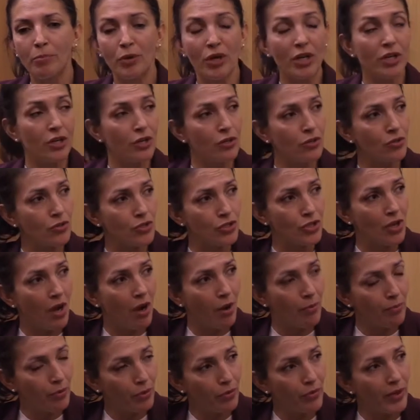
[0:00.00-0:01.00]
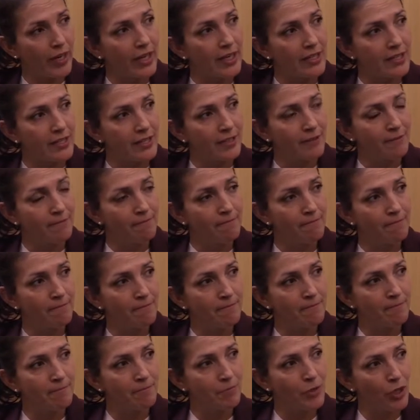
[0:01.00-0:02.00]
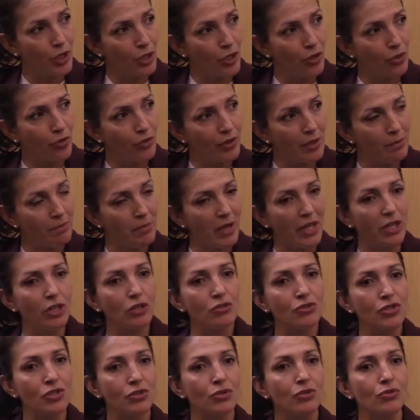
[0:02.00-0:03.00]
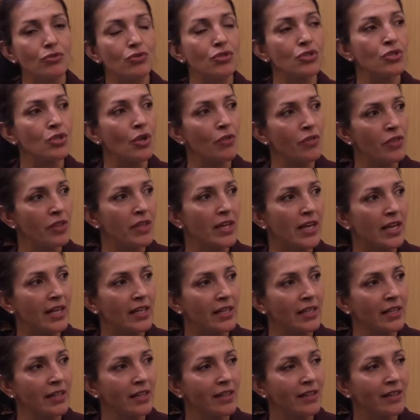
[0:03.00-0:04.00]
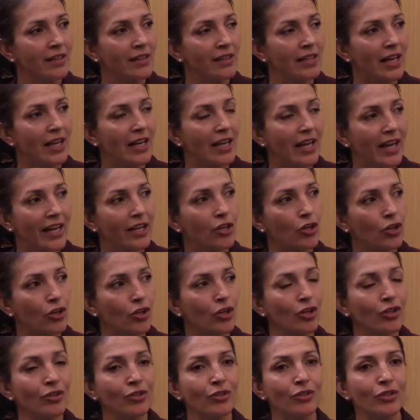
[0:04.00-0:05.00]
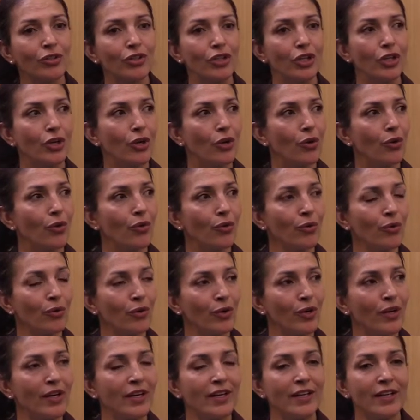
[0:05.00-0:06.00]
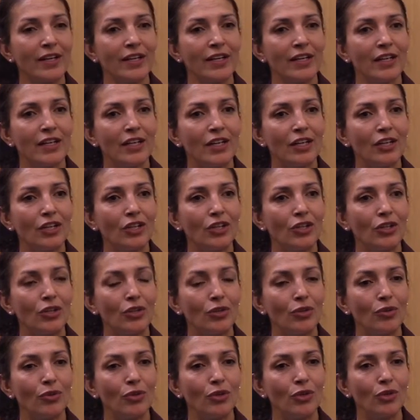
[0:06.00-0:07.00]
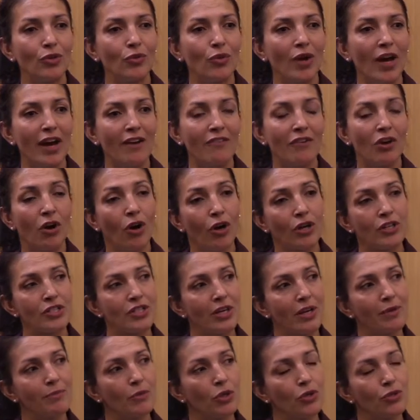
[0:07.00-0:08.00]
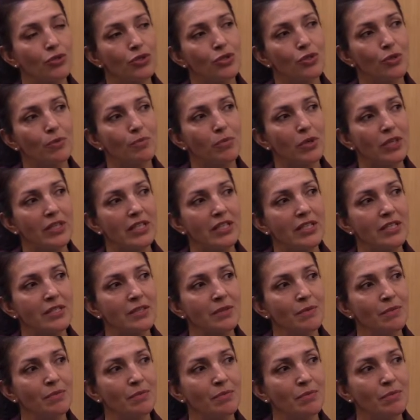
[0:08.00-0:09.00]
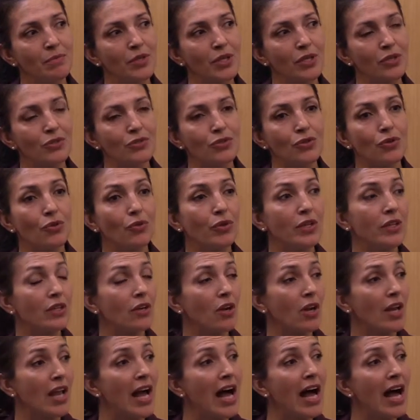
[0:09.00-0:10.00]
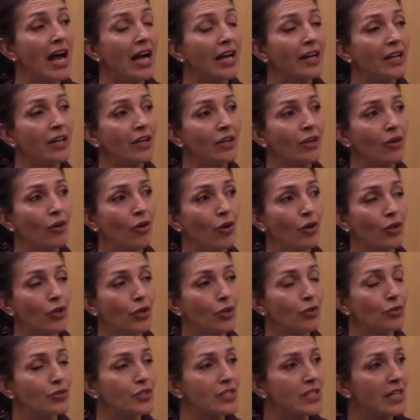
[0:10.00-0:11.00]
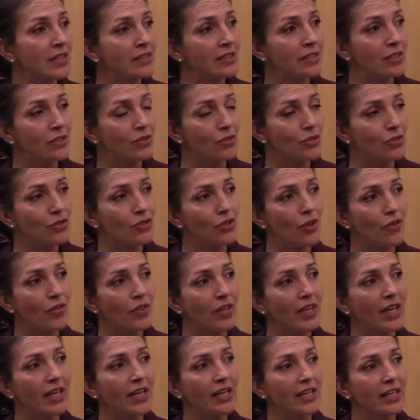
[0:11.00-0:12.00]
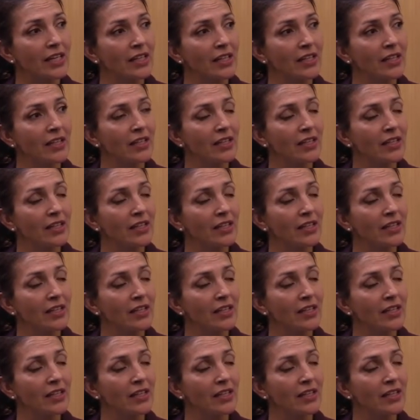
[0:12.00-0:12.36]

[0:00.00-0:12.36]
predators operate. You know, they make you do something that later, you know, you have a hard time going to the police because you either lie or you consented to something,